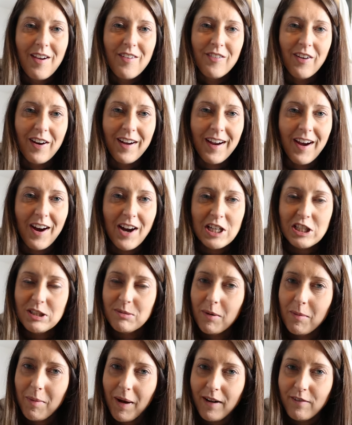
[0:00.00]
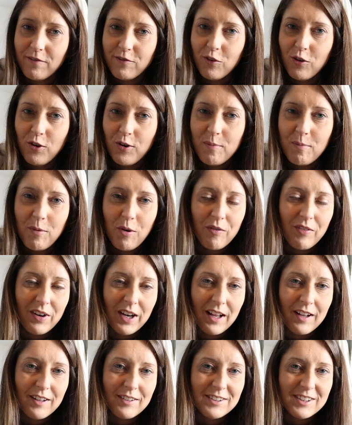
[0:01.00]
Right, I shall be back for more
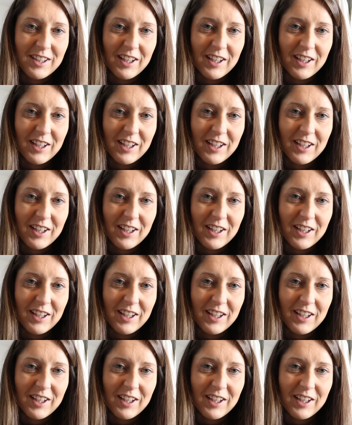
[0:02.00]
videos